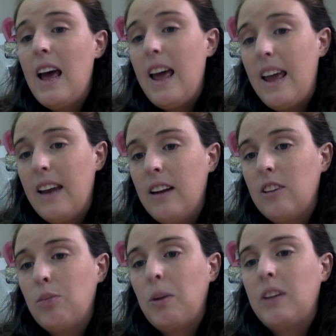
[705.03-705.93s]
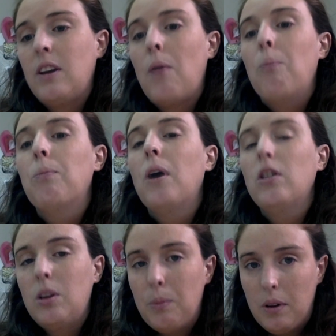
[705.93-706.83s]
And it explains how
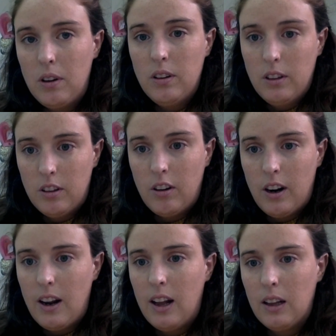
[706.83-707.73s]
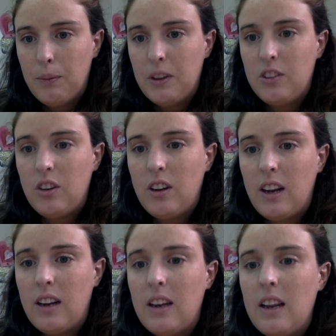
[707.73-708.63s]
multiple literary elements or
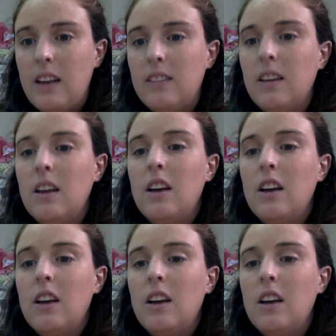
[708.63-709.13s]
techniques